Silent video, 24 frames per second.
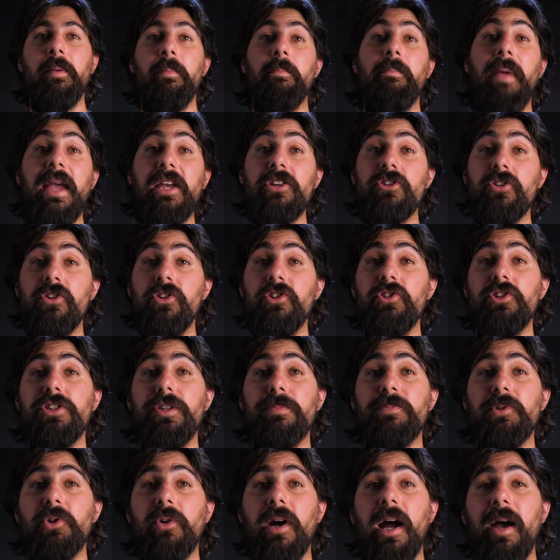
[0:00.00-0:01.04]
Make sure you
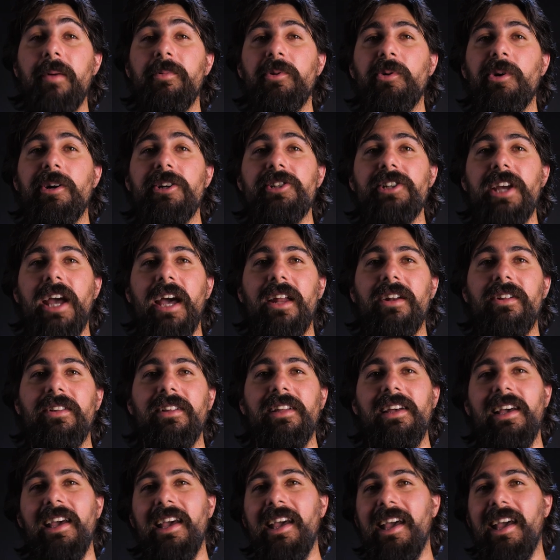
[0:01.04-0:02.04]
subscribe to our channel,